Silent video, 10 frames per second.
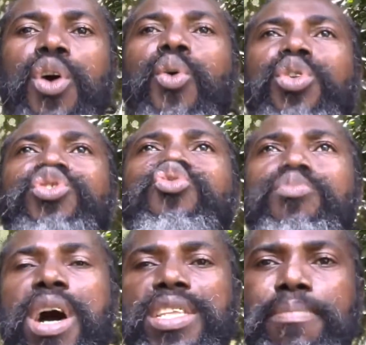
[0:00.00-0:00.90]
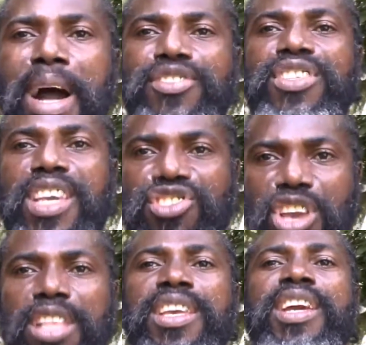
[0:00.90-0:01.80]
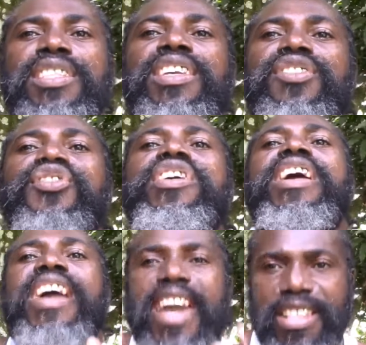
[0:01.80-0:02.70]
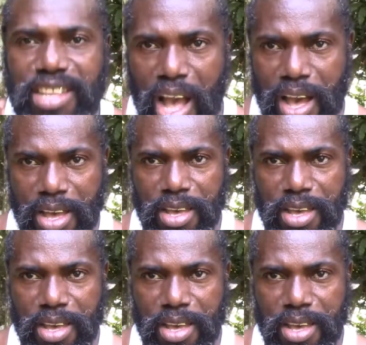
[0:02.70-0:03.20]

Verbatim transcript: own human imagination, the creator